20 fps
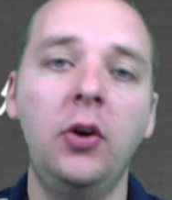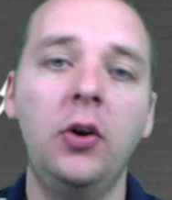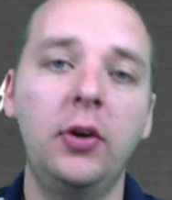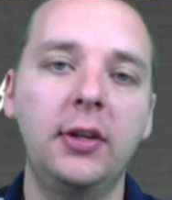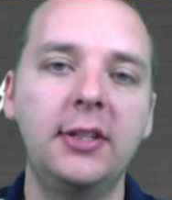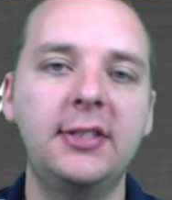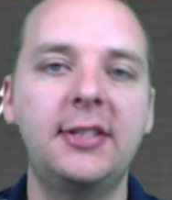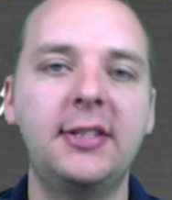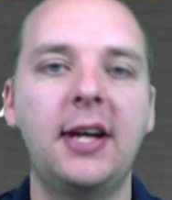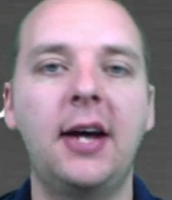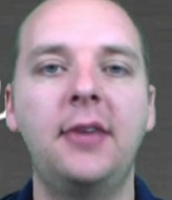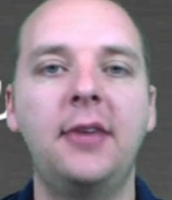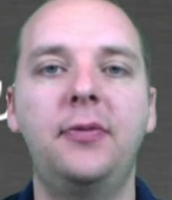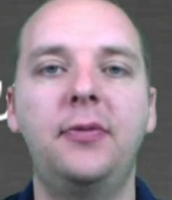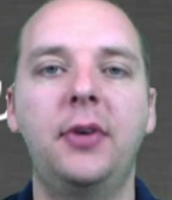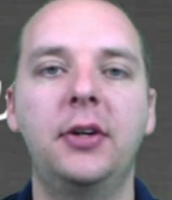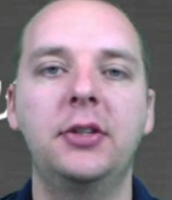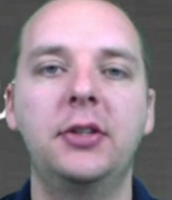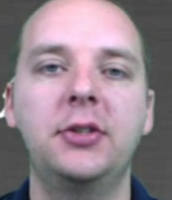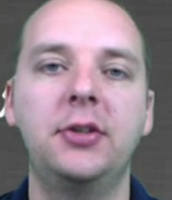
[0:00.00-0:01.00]
or the sine
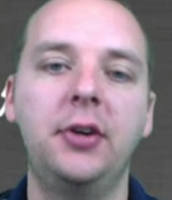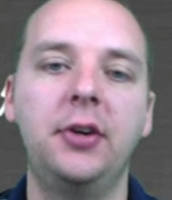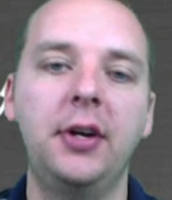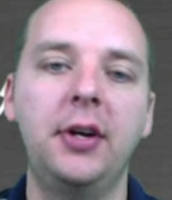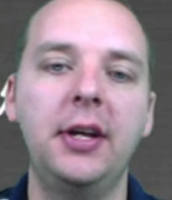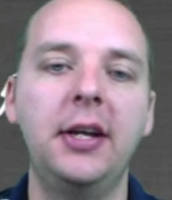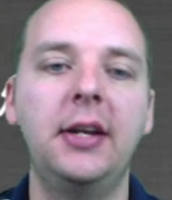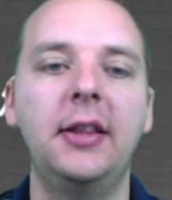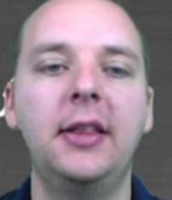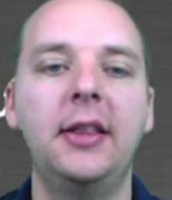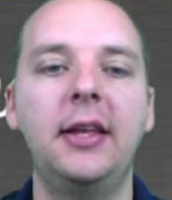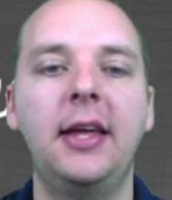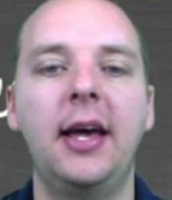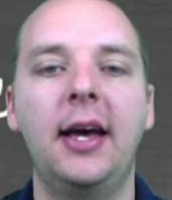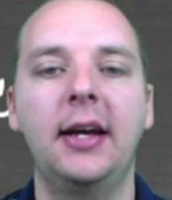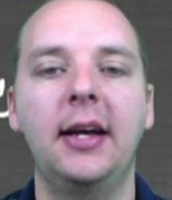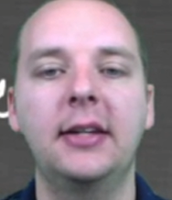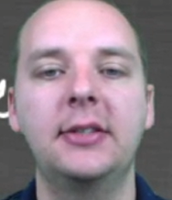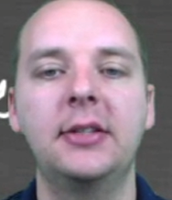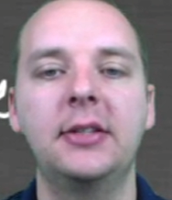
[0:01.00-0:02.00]
function or e to the
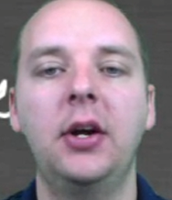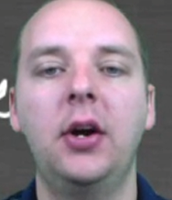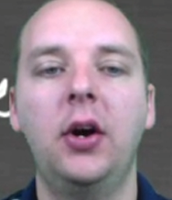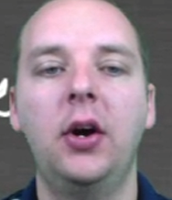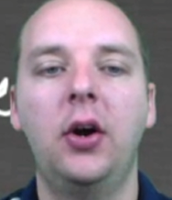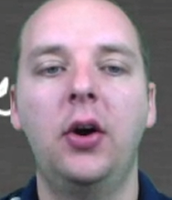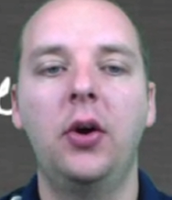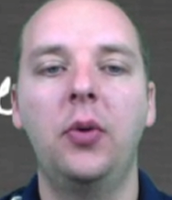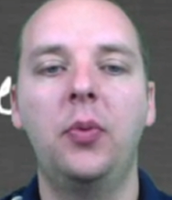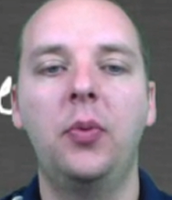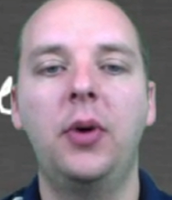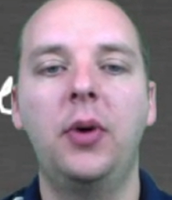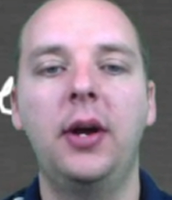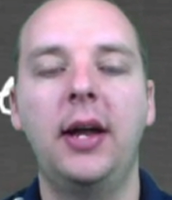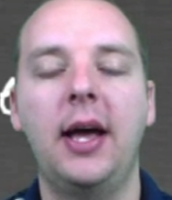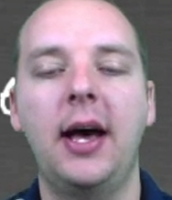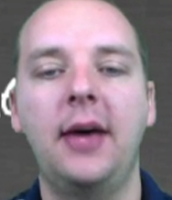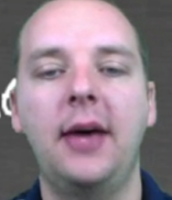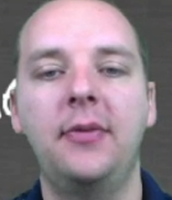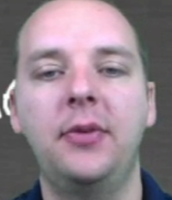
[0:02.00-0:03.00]
x or what
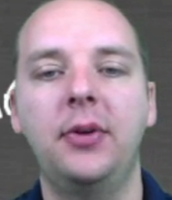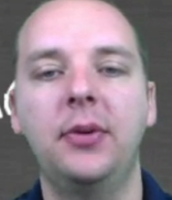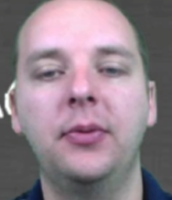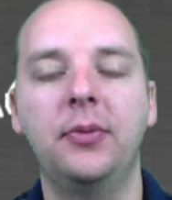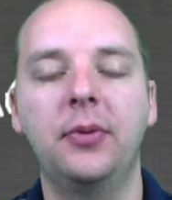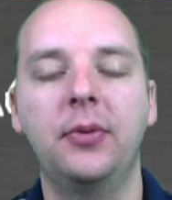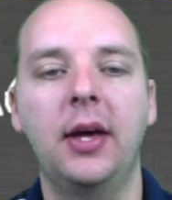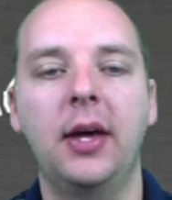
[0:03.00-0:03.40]
have you.